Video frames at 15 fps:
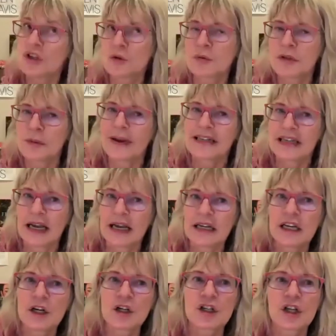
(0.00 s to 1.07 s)
was about 10
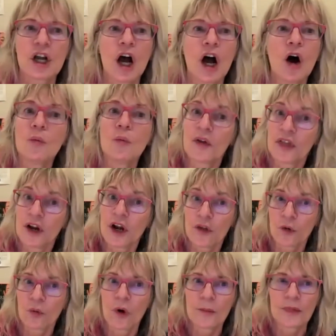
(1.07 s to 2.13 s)
years ago with
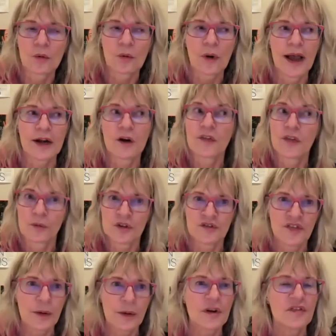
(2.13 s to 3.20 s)
another woman writer that was
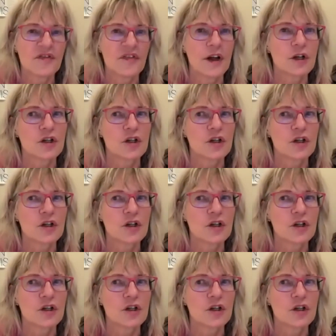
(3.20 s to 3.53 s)
very fun